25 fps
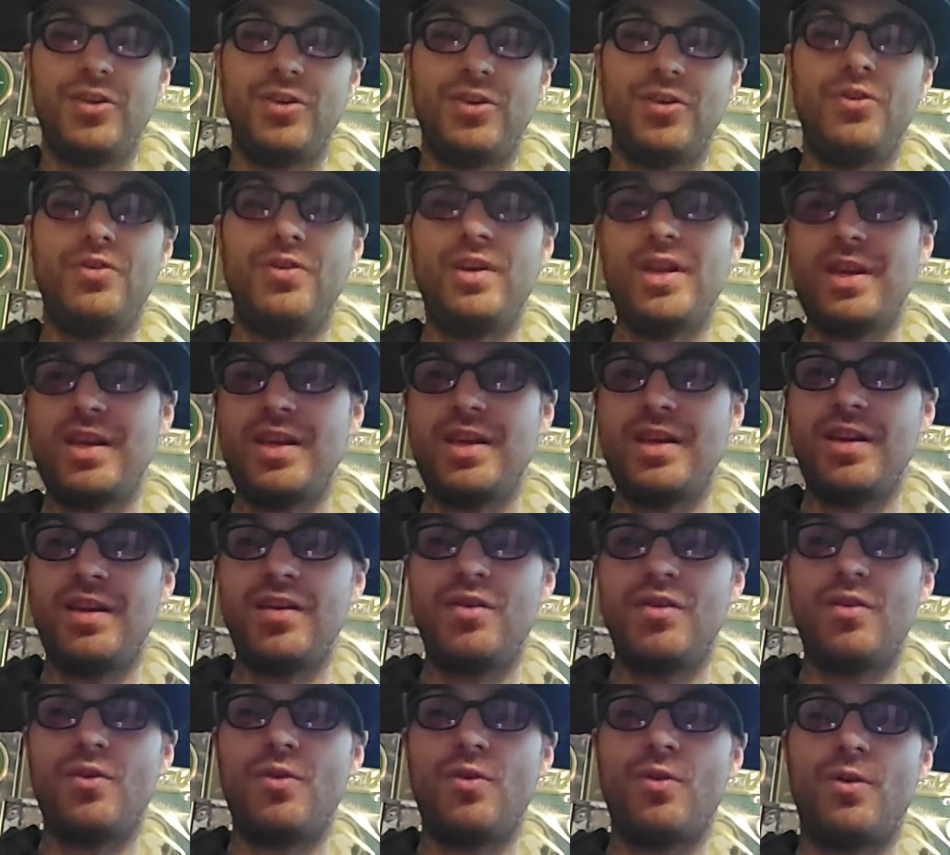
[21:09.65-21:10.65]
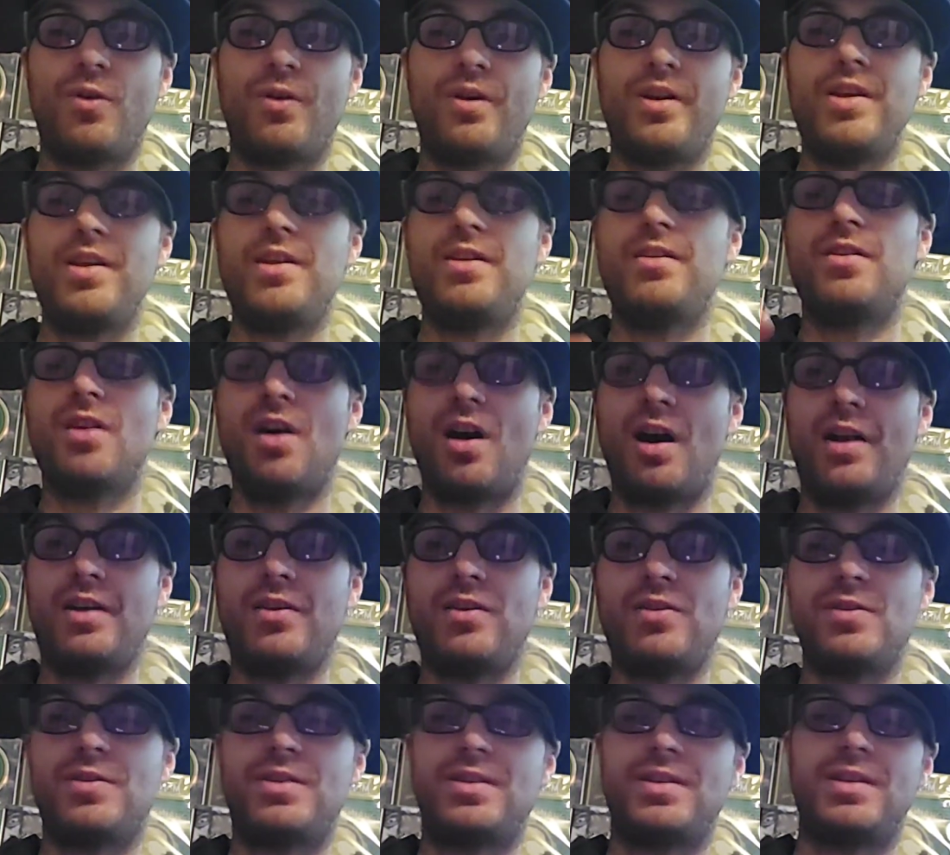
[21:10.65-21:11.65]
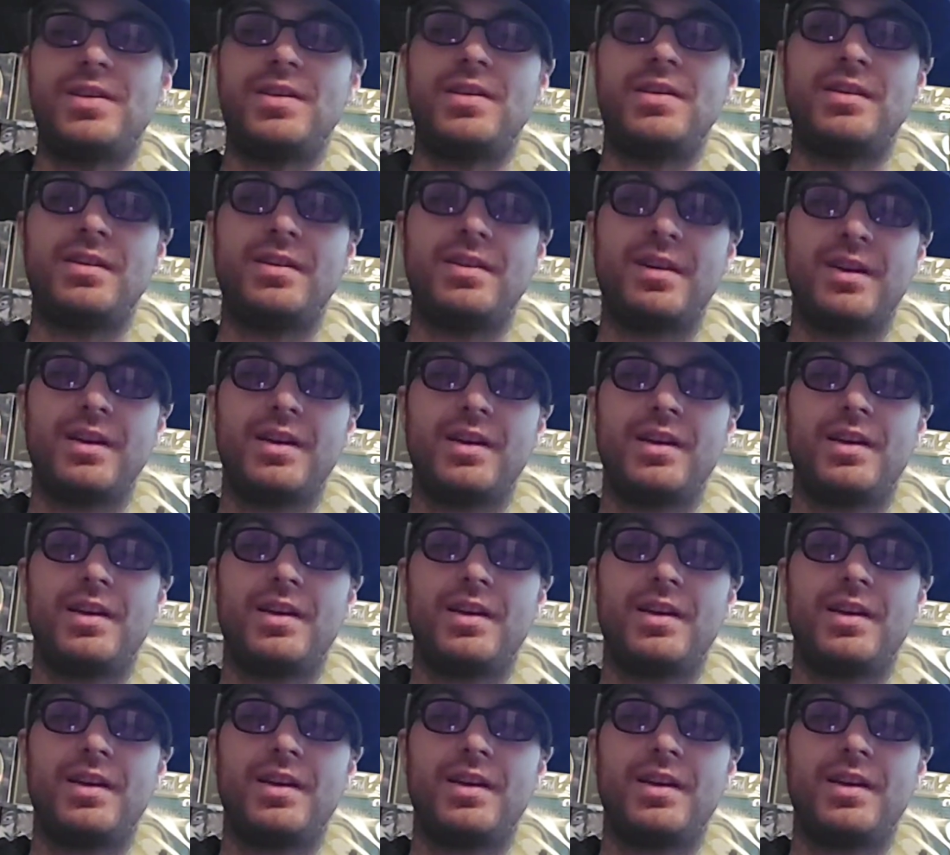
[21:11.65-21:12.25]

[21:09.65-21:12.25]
you need or need not to see.